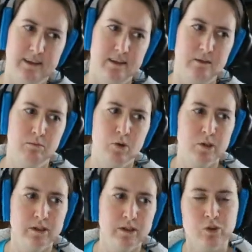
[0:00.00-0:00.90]
more
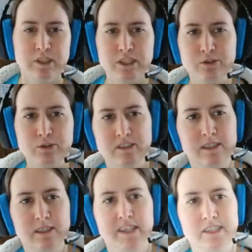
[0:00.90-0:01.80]
and more you see
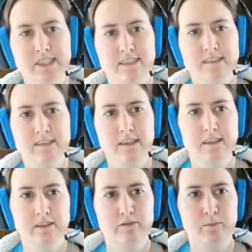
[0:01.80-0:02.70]
mentions
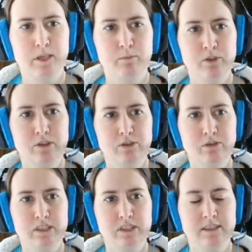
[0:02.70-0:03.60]
of people using